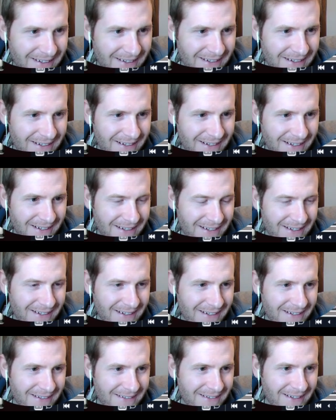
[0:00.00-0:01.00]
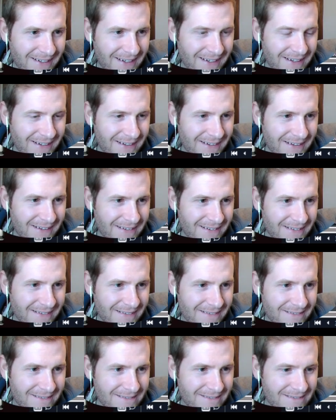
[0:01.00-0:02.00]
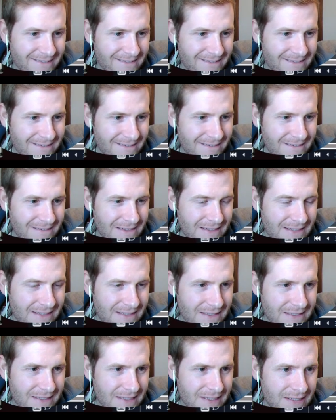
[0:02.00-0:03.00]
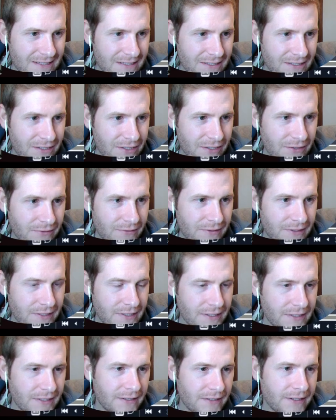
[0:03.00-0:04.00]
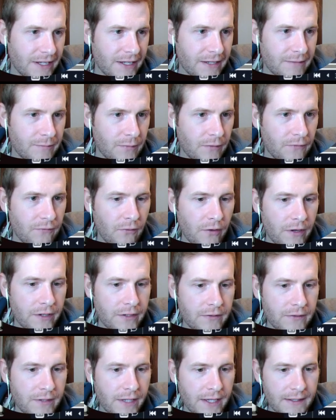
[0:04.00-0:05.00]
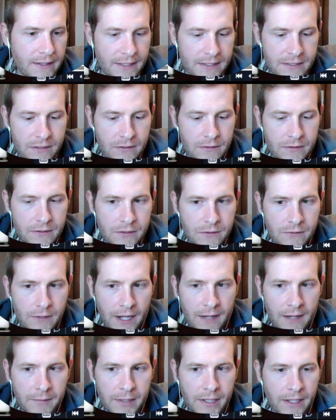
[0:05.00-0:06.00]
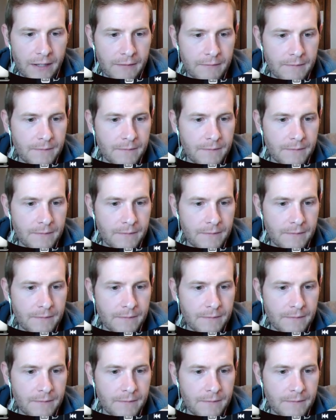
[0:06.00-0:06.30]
Oh no. Shoot. Okay, before I do that, let's go and do ham it up.